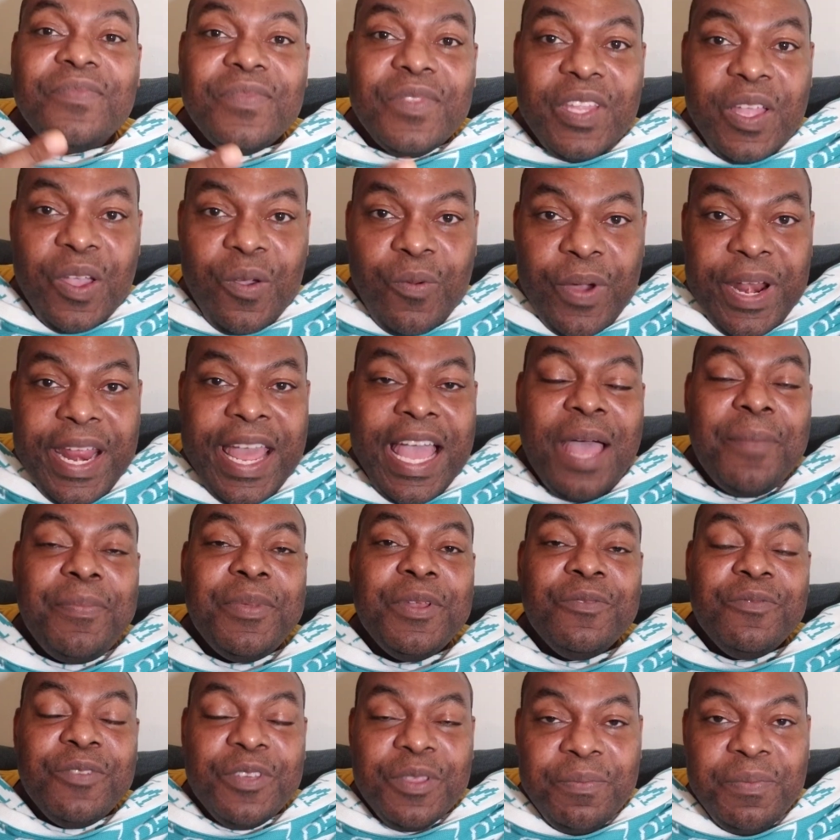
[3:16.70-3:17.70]
What
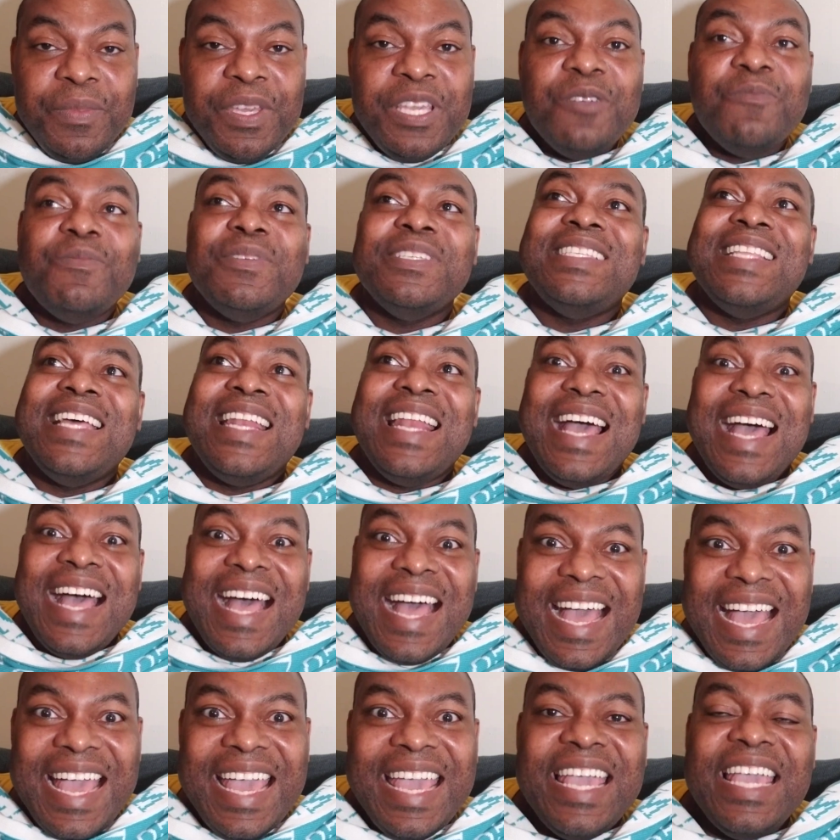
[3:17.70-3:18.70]
happened with me was that
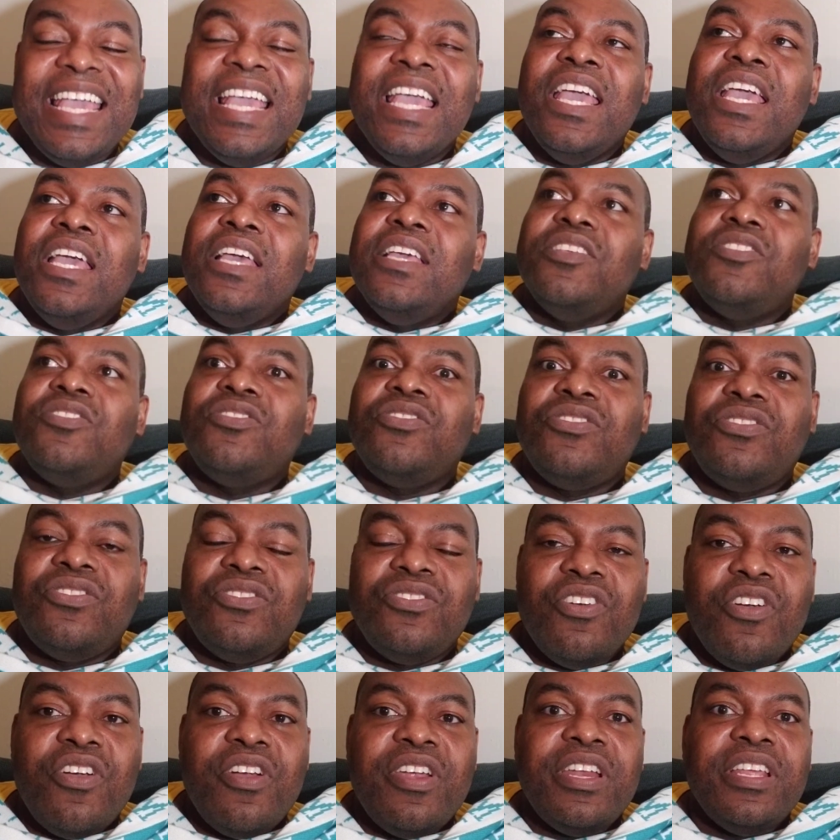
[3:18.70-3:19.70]
I
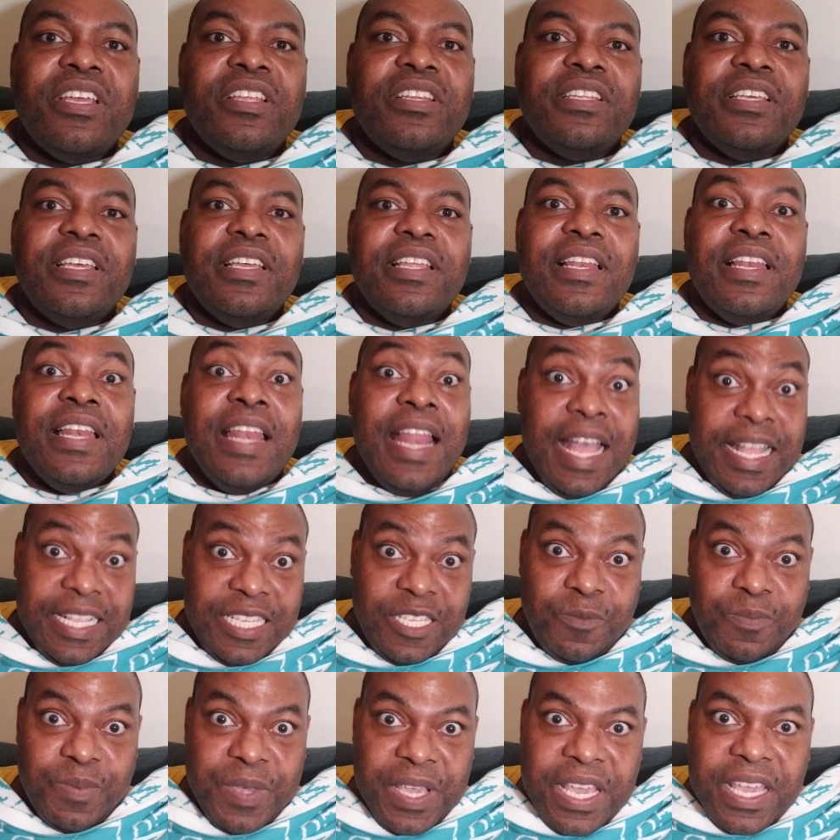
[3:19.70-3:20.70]
started not
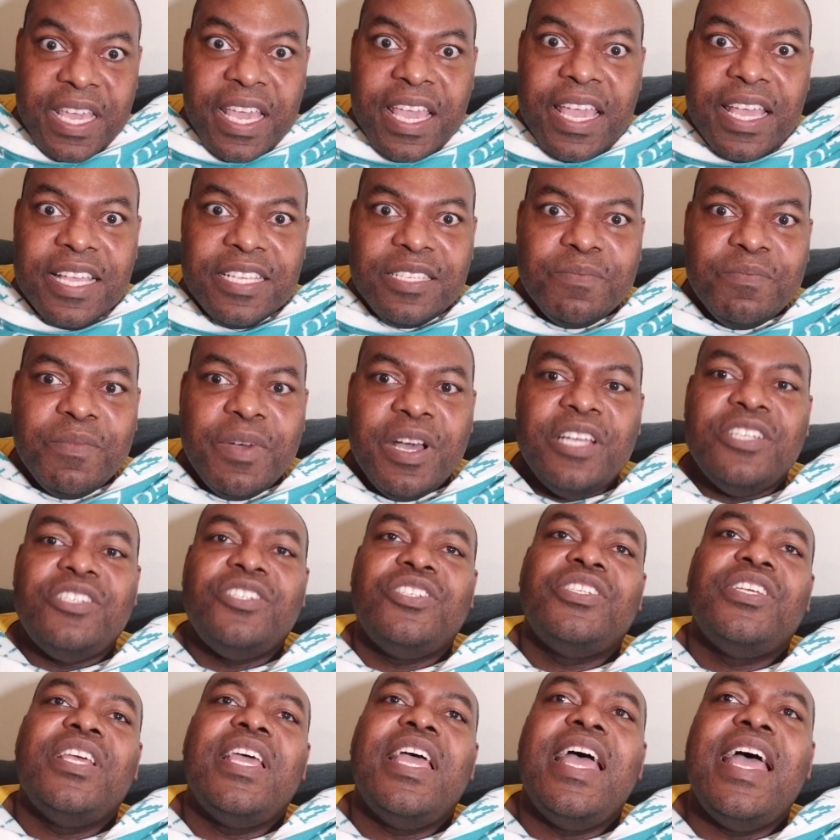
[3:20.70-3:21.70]
speaking as
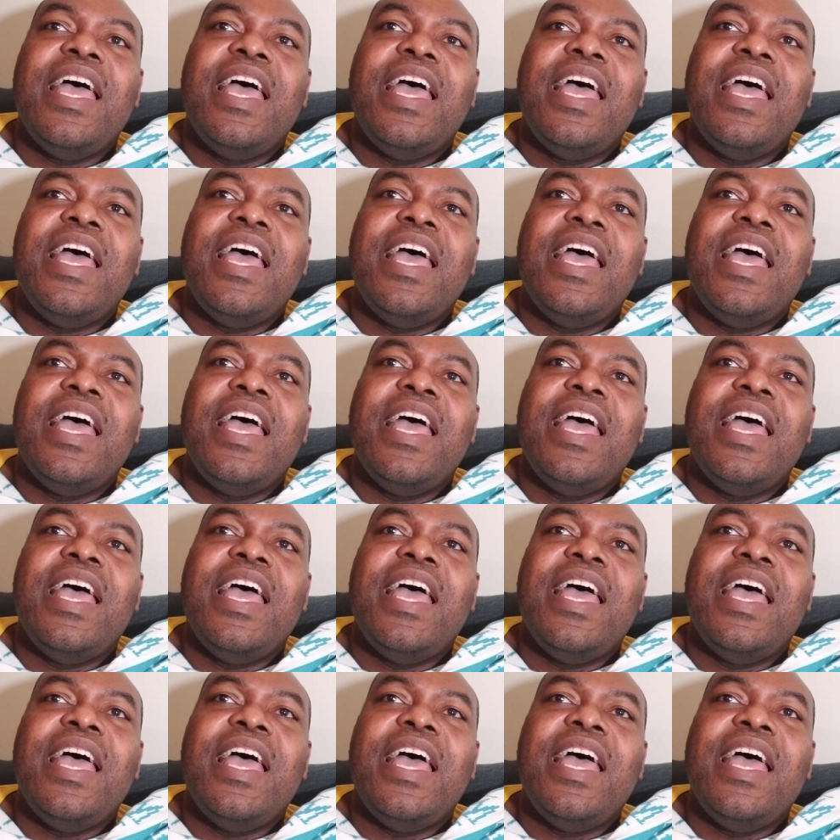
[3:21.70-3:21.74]
much,